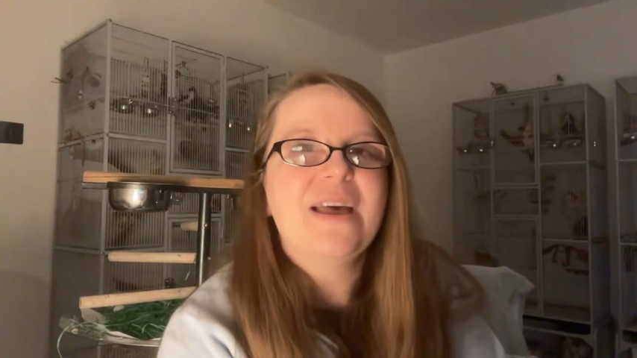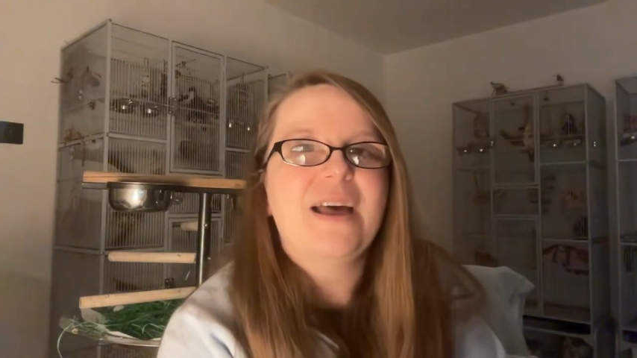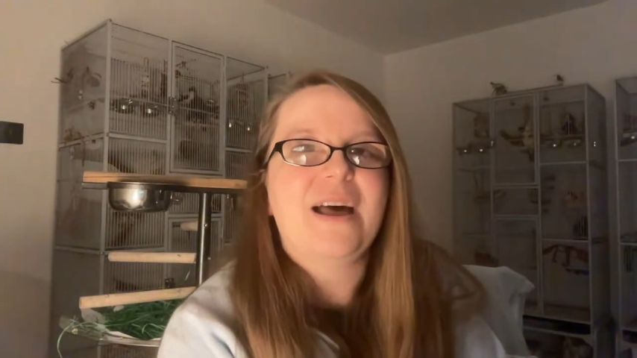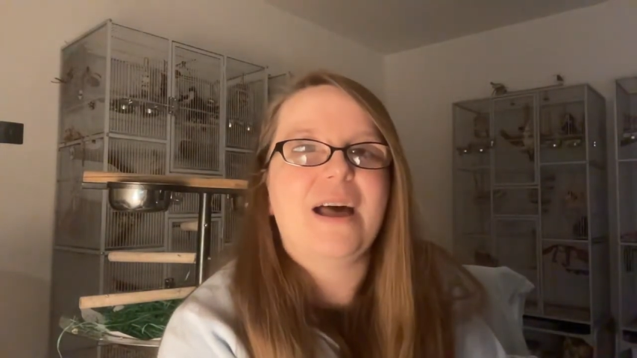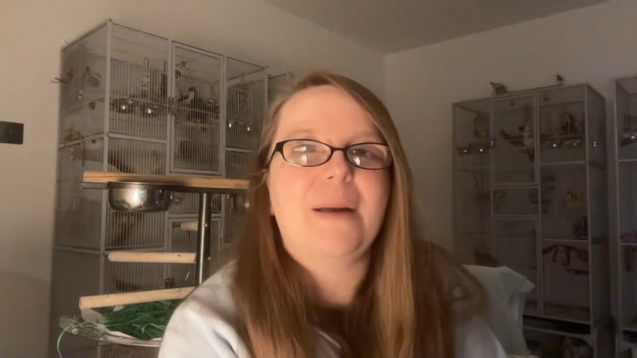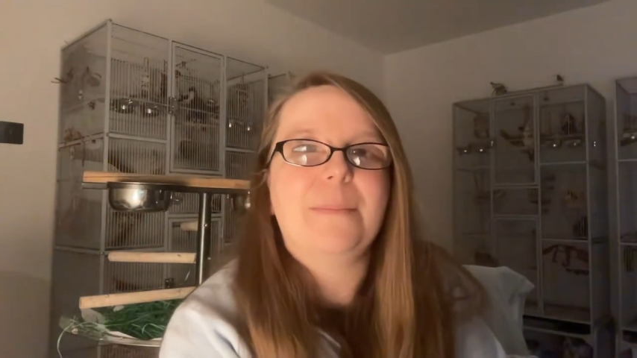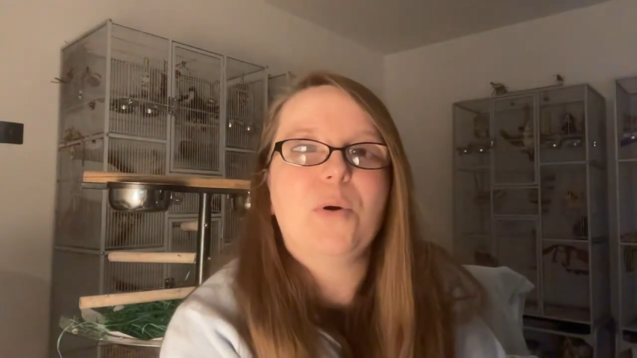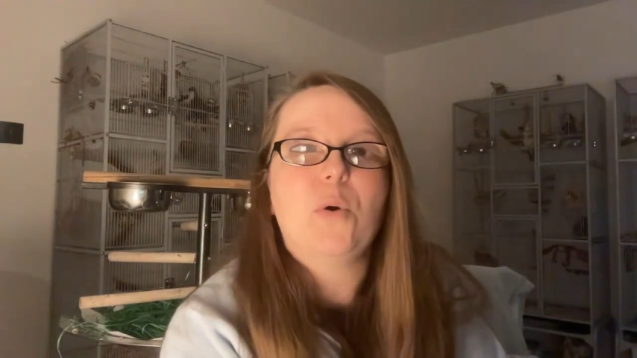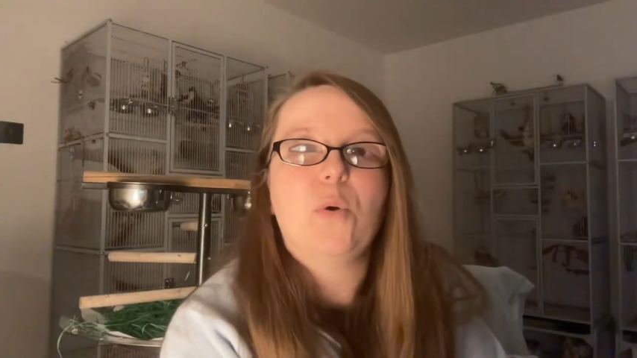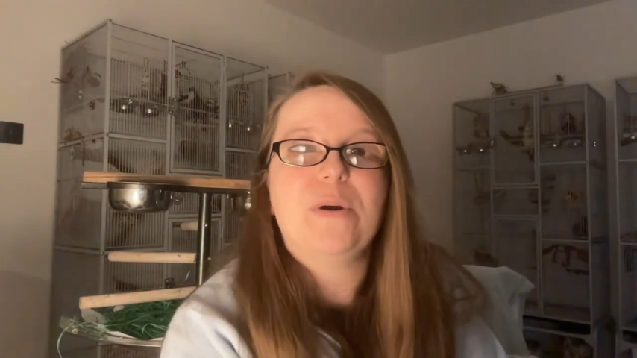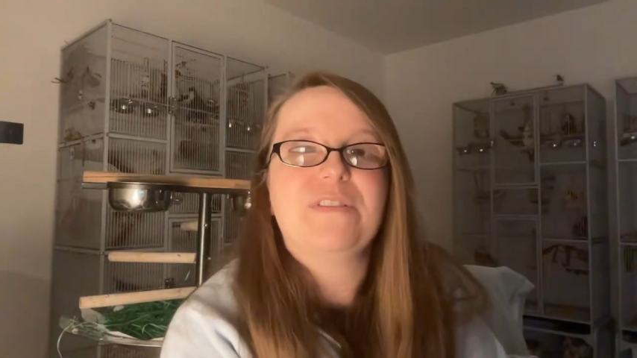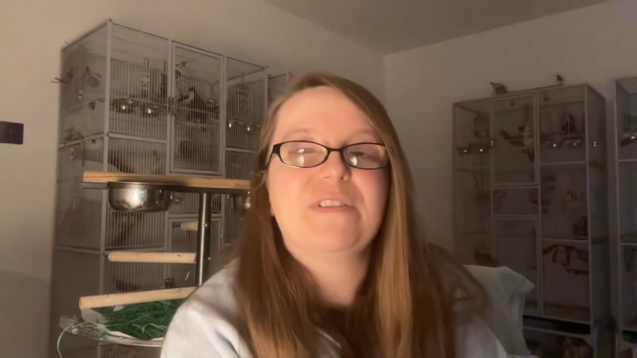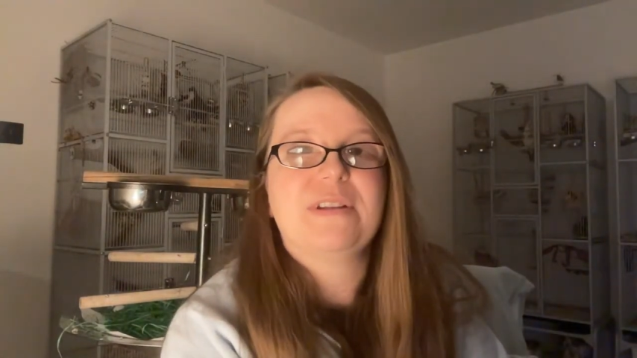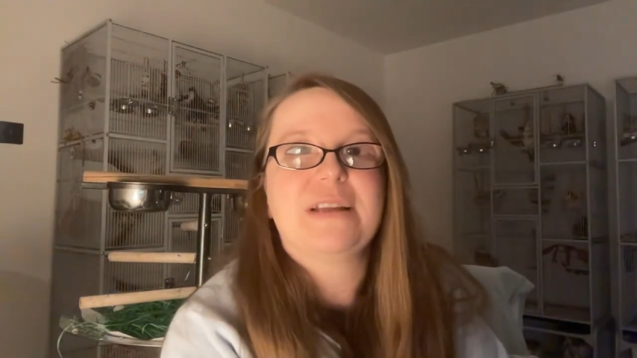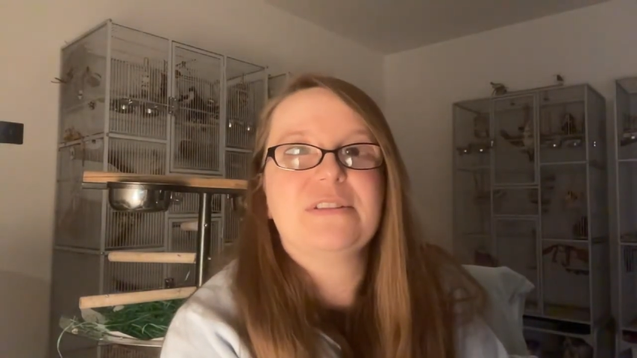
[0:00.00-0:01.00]
Um, or
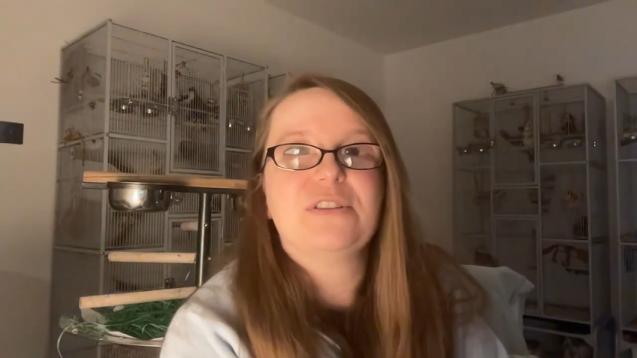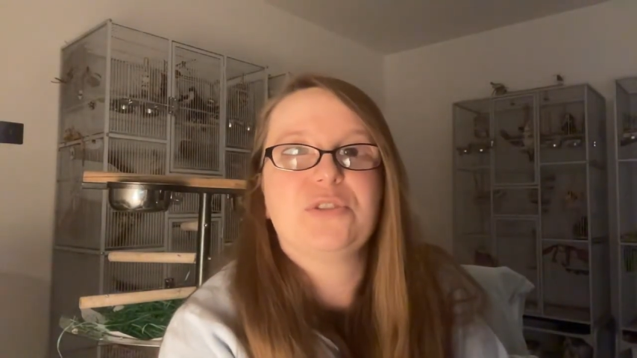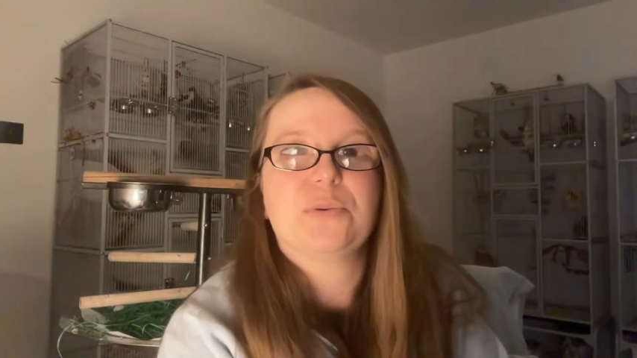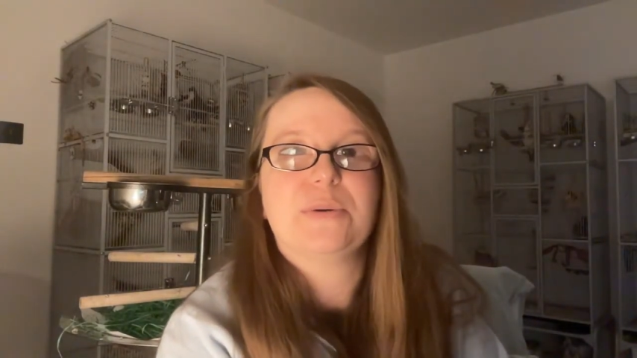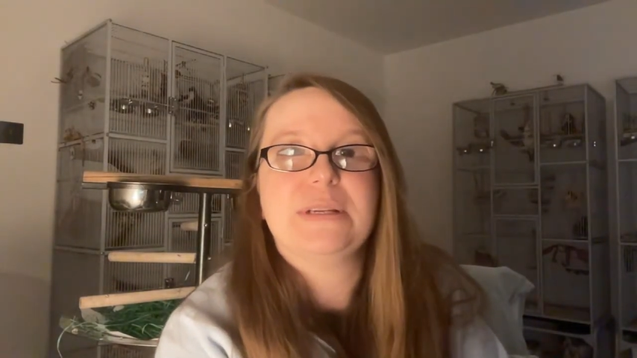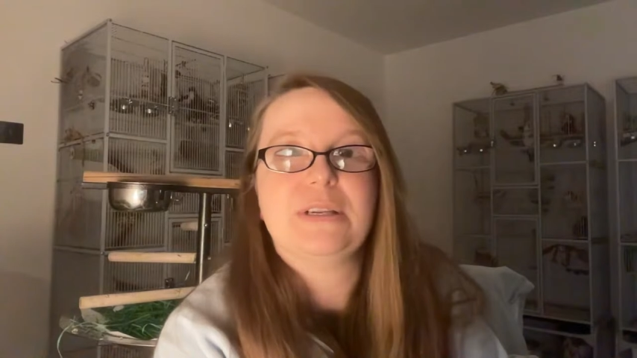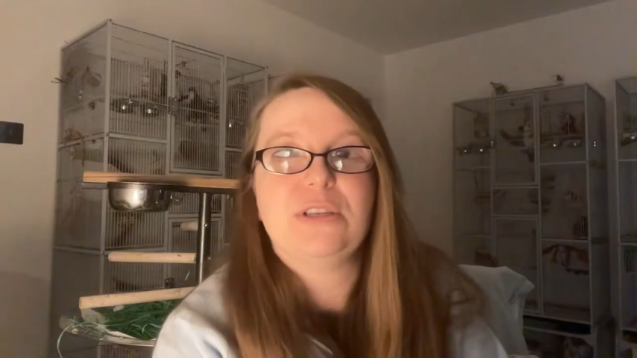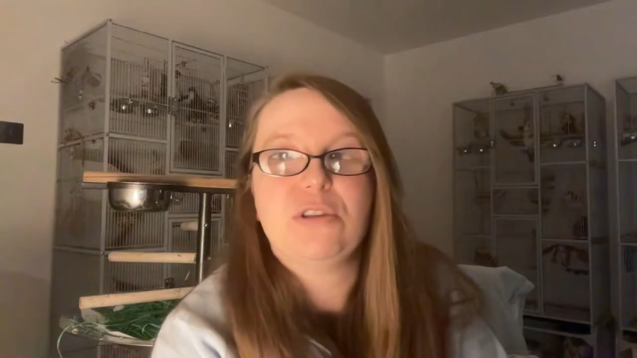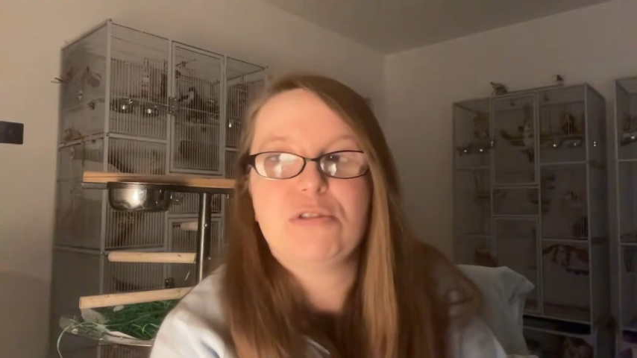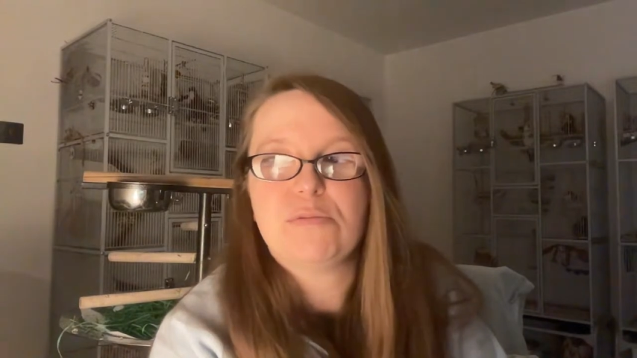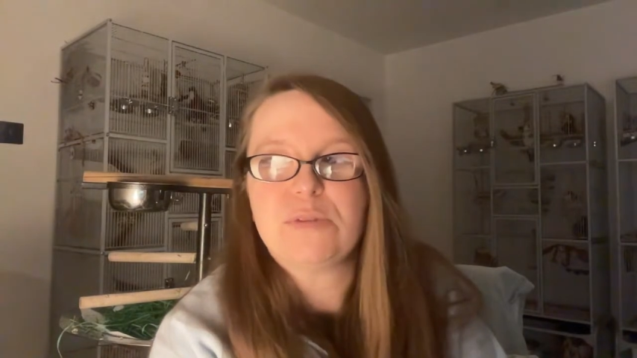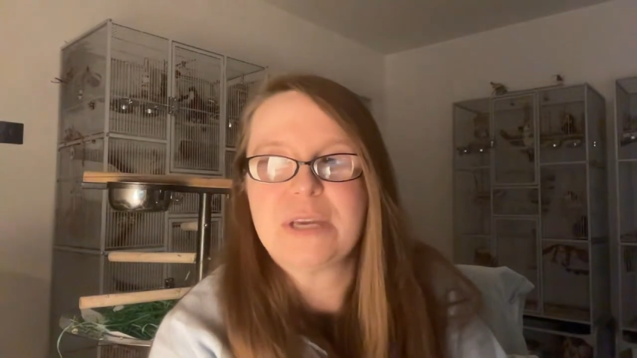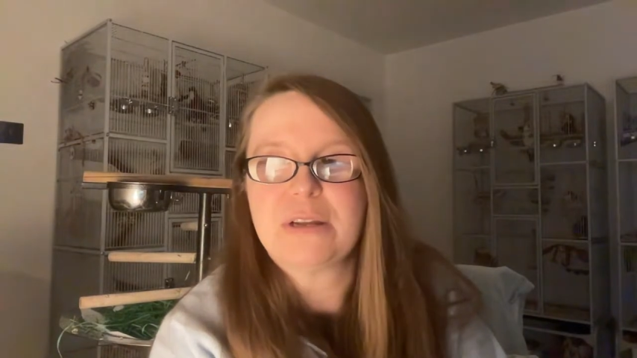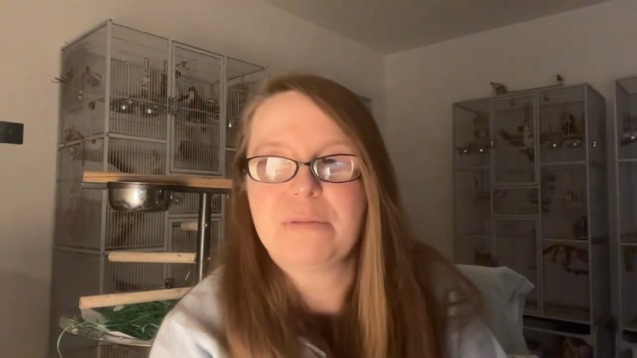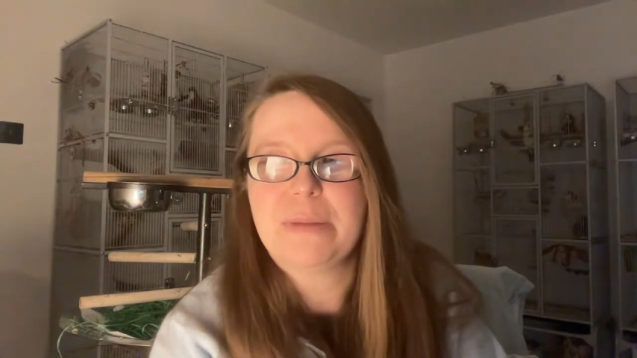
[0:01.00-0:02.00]
if you'd like to join YouTube
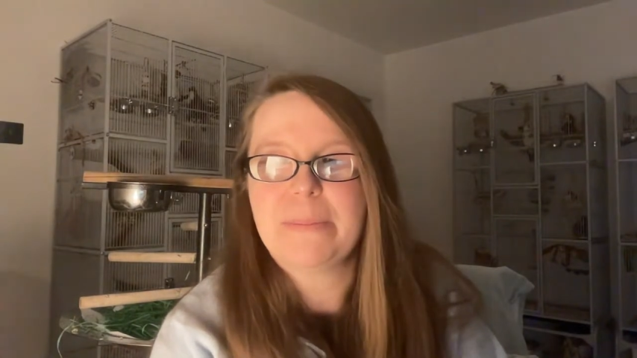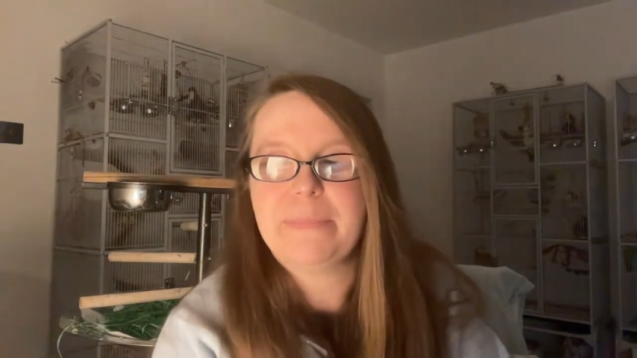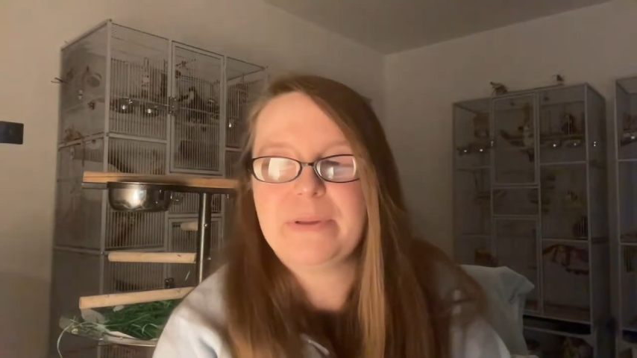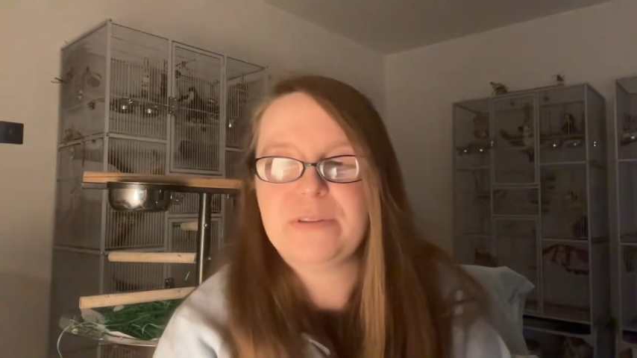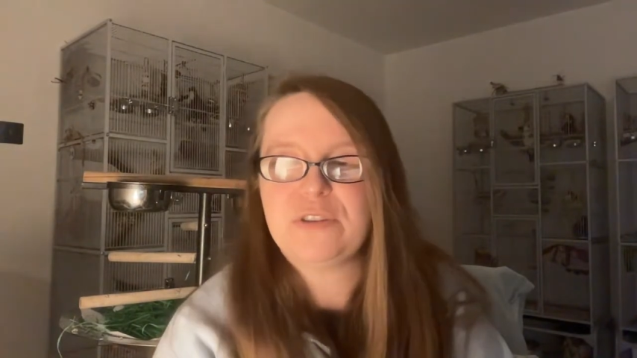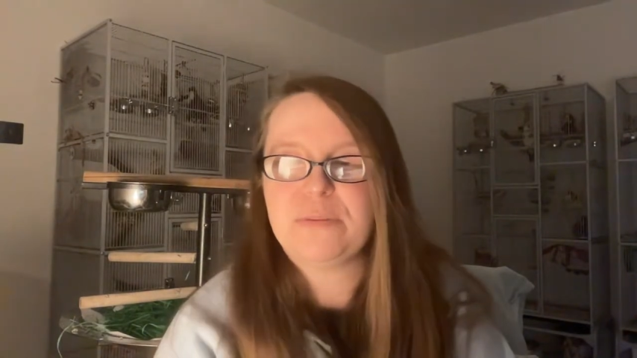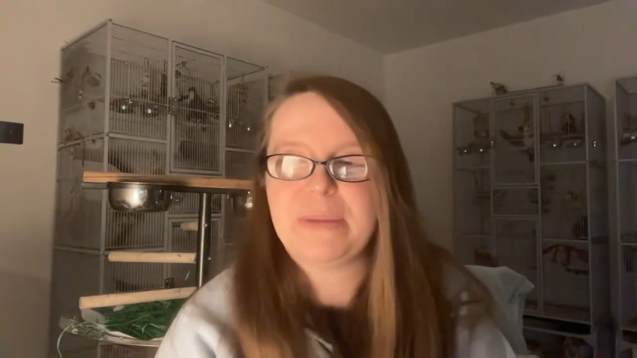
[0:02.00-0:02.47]
channel members,